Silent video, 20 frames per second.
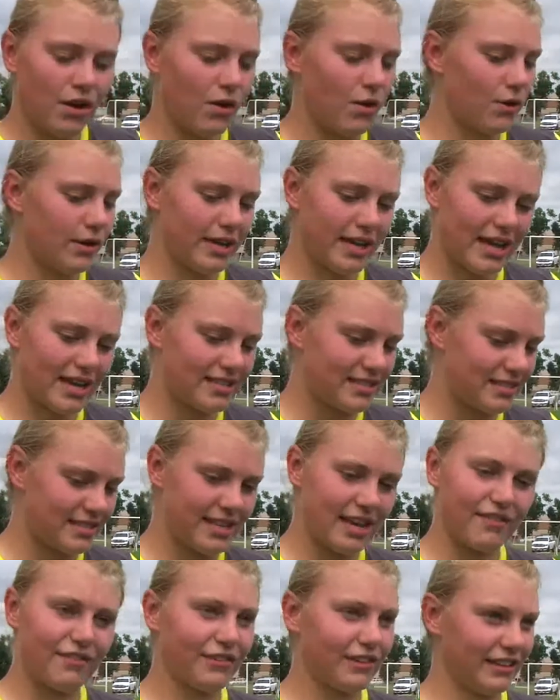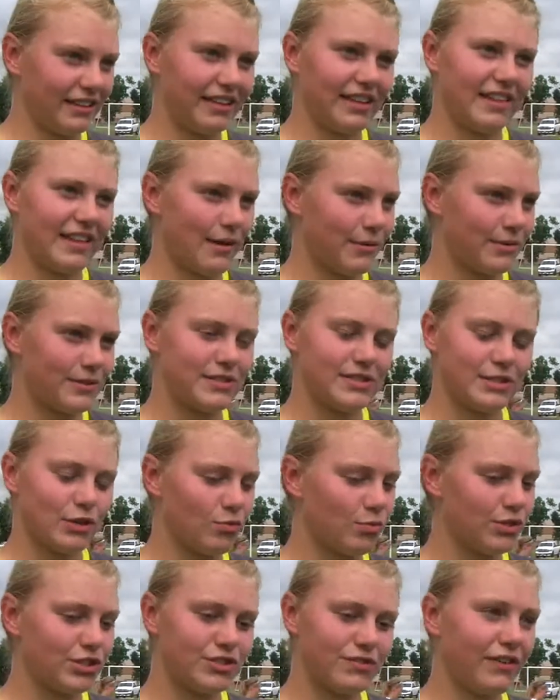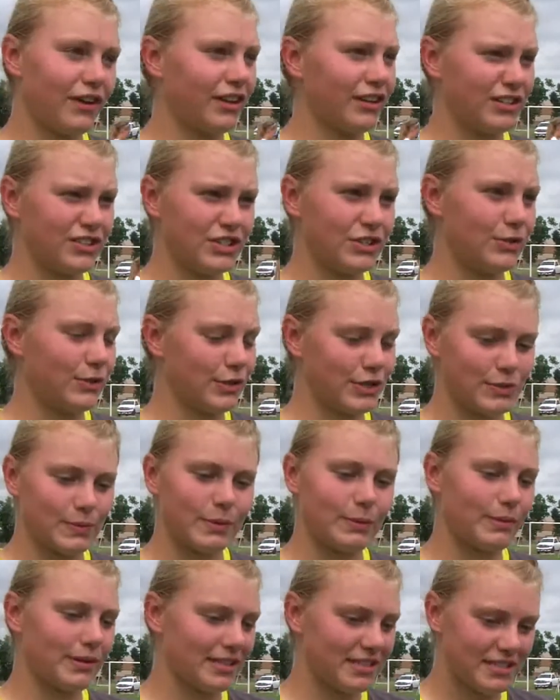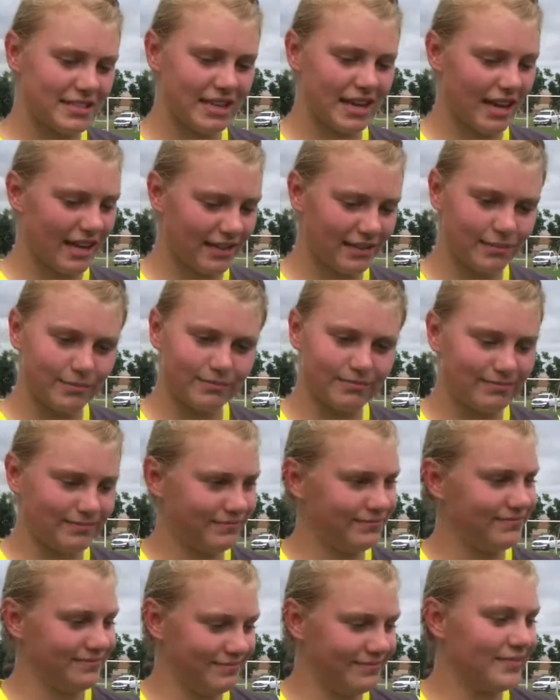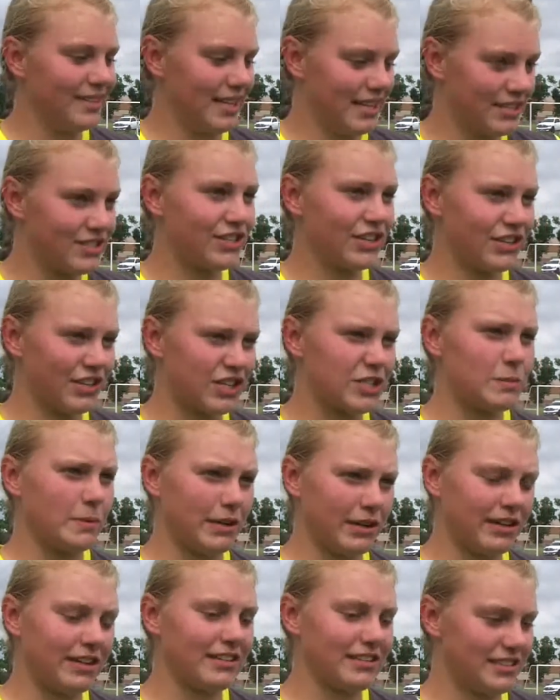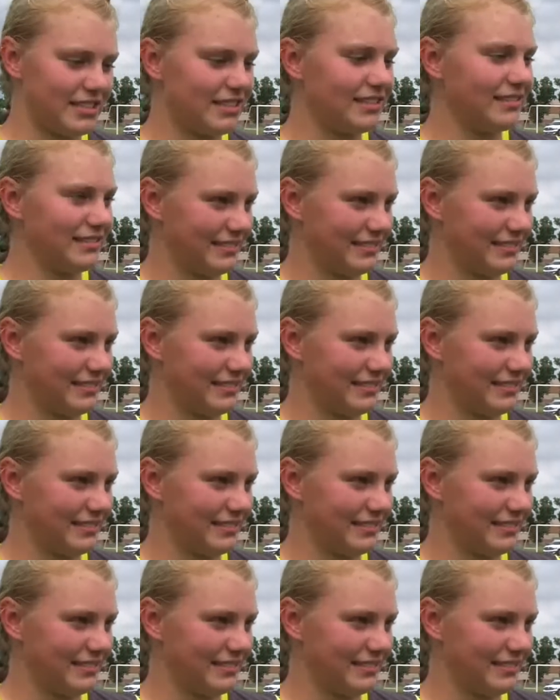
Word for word: Oh, yes, definitely. That was so much fun, too, because we won state and it's good experience.